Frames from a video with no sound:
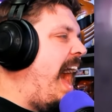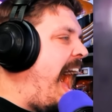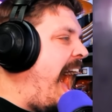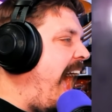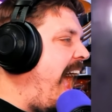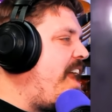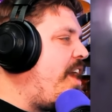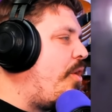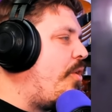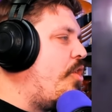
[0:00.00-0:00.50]

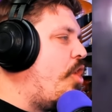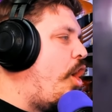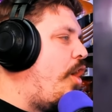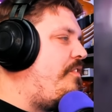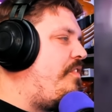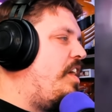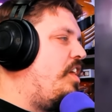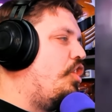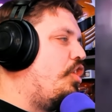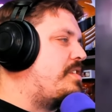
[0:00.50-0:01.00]
I don't know
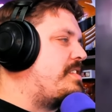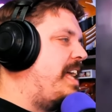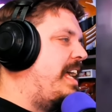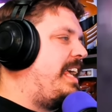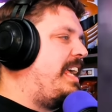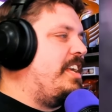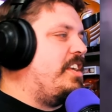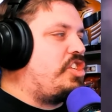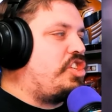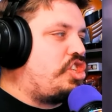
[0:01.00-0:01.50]
if he looks
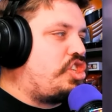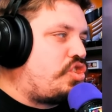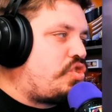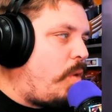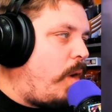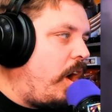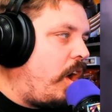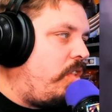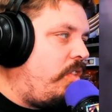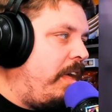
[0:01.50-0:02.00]
like he's
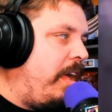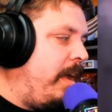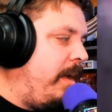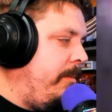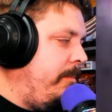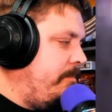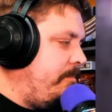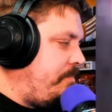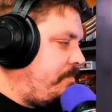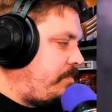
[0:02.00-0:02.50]

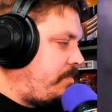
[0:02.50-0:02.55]
struggling.